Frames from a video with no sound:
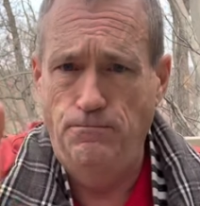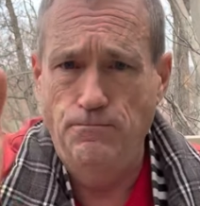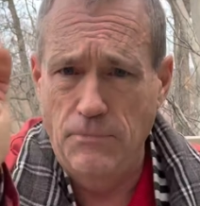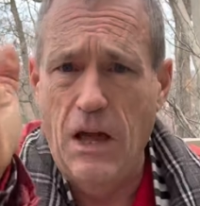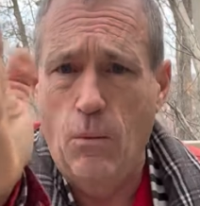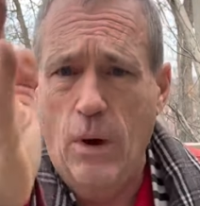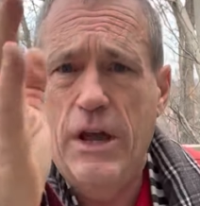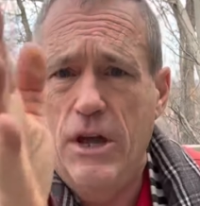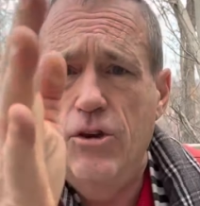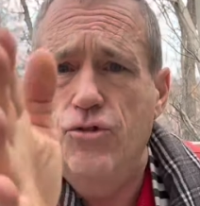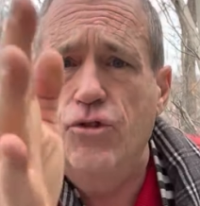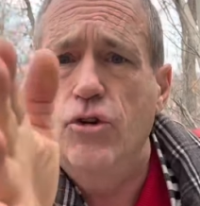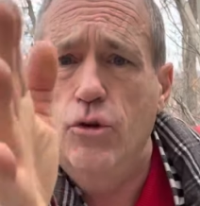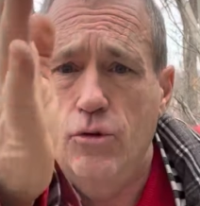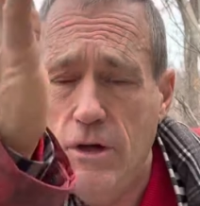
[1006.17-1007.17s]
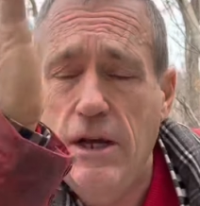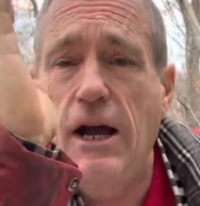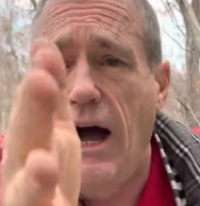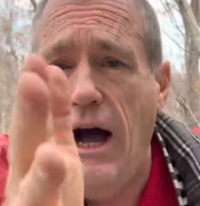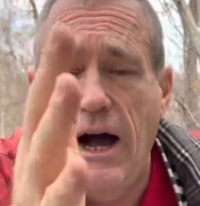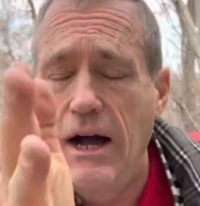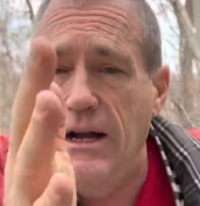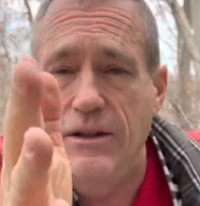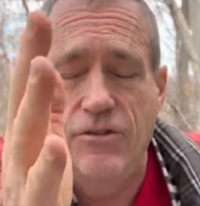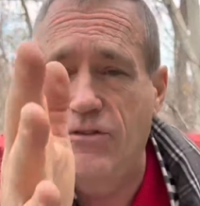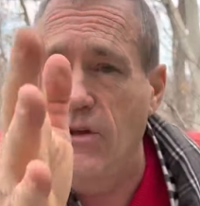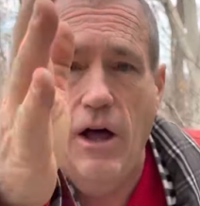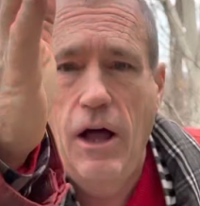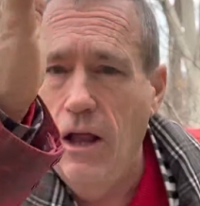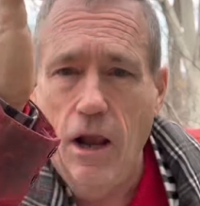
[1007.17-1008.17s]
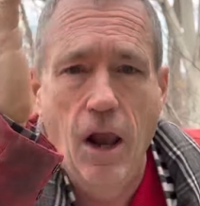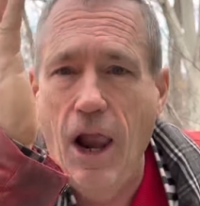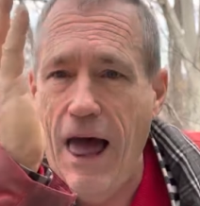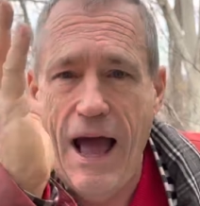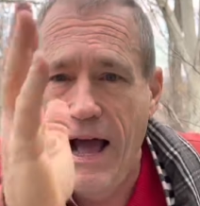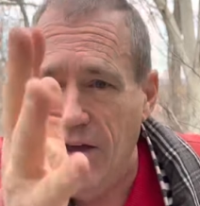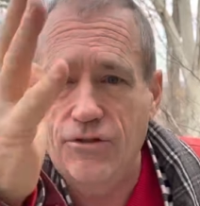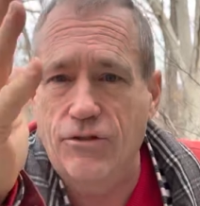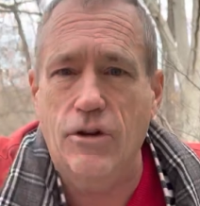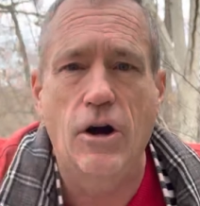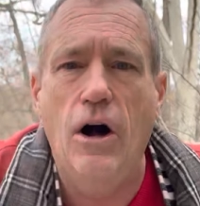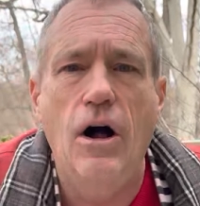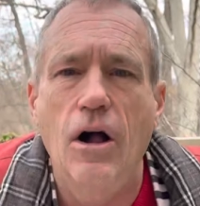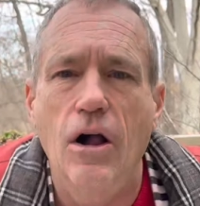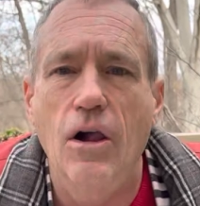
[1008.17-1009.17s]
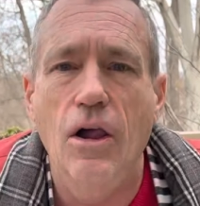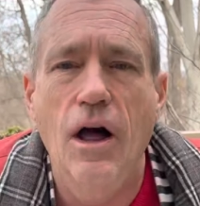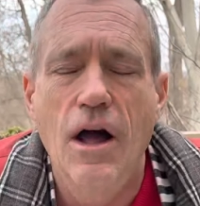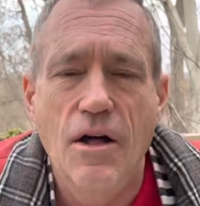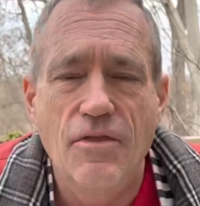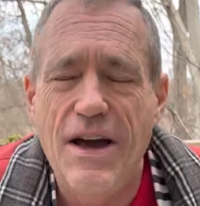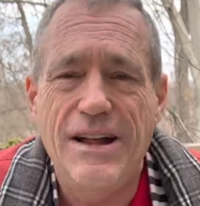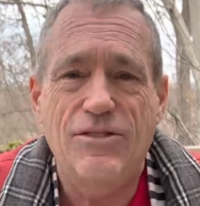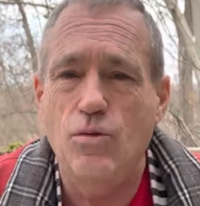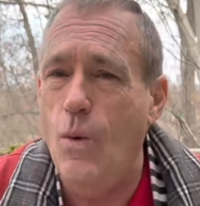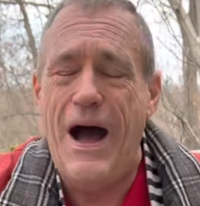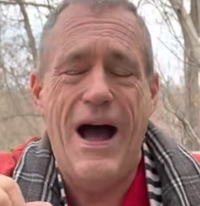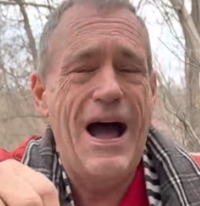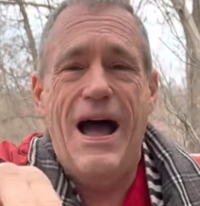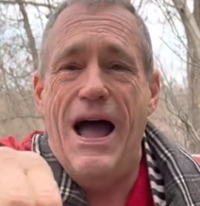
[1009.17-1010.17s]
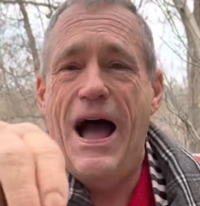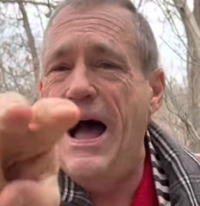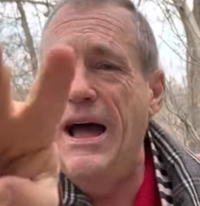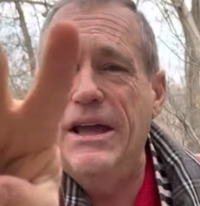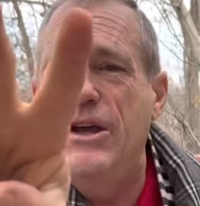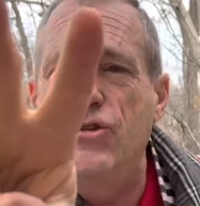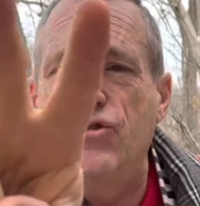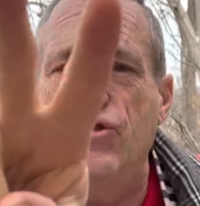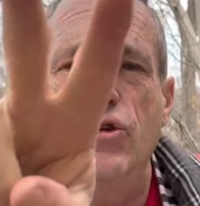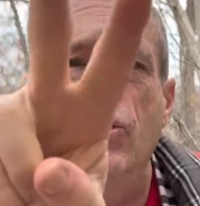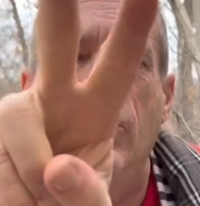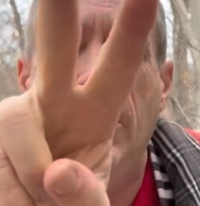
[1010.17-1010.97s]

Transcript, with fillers: and we issued God's last call. That's why I issued